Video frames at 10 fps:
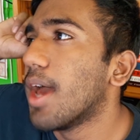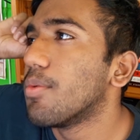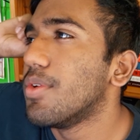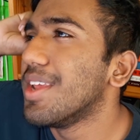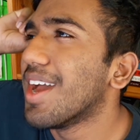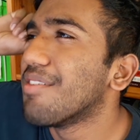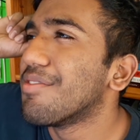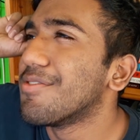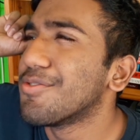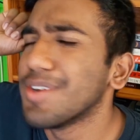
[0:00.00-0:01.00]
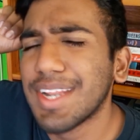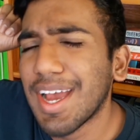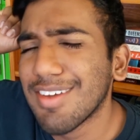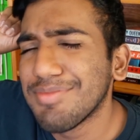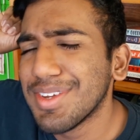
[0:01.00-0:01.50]
And we only have
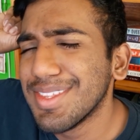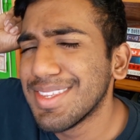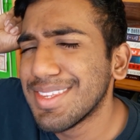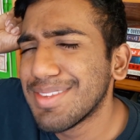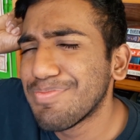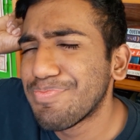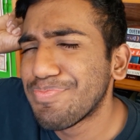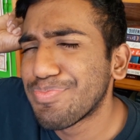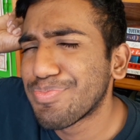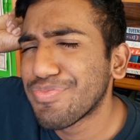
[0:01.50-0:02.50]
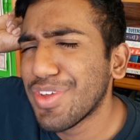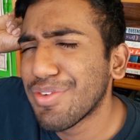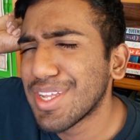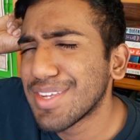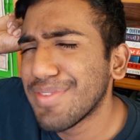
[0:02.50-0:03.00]
3.5 months for
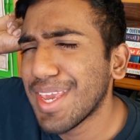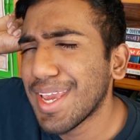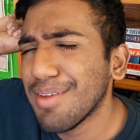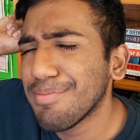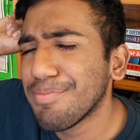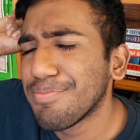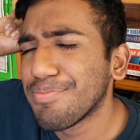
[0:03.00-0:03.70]
the rest of the year.